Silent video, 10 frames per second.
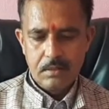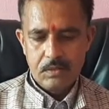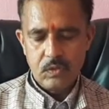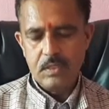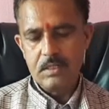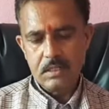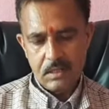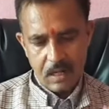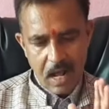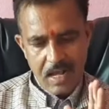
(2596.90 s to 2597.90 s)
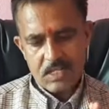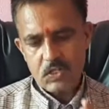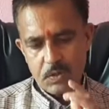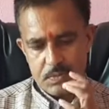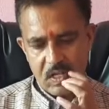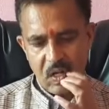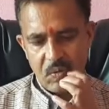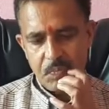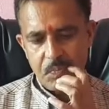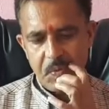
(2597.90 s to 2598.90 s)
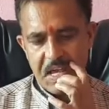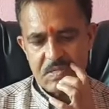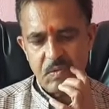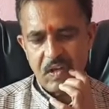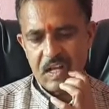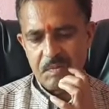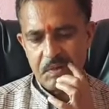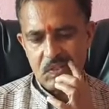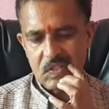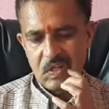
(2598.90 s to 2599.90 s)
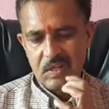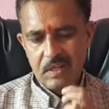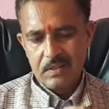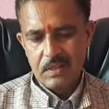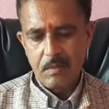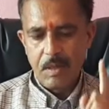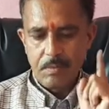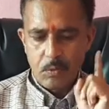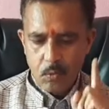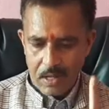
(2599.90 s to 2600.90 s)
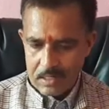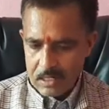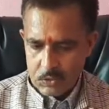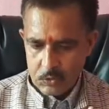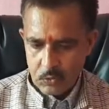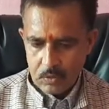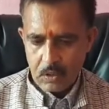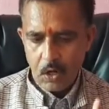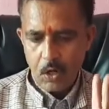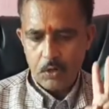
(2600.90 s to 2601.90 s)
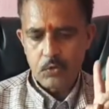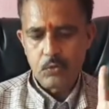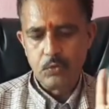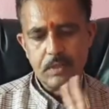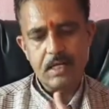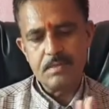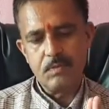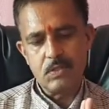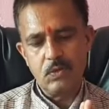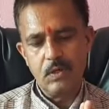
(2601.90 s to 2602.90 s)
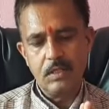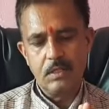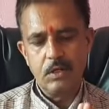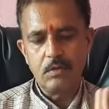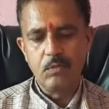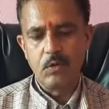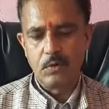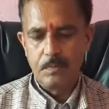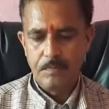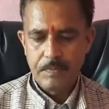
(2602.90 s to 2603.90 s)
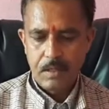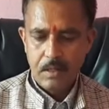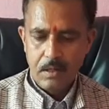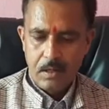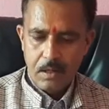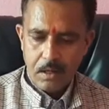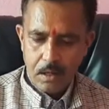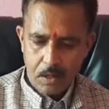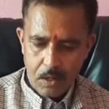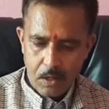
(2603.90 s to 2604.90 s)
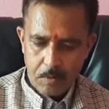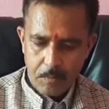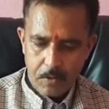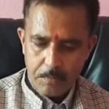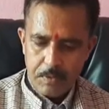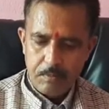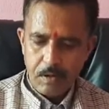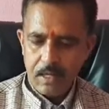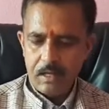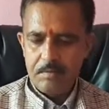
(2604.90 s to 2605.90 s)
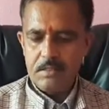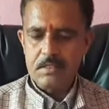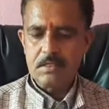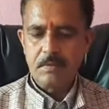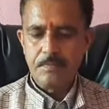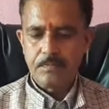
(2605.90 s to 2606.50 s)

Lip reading: So in last subcell of S block elements, there may be one electron or two. That is much only, not more. For P block elements,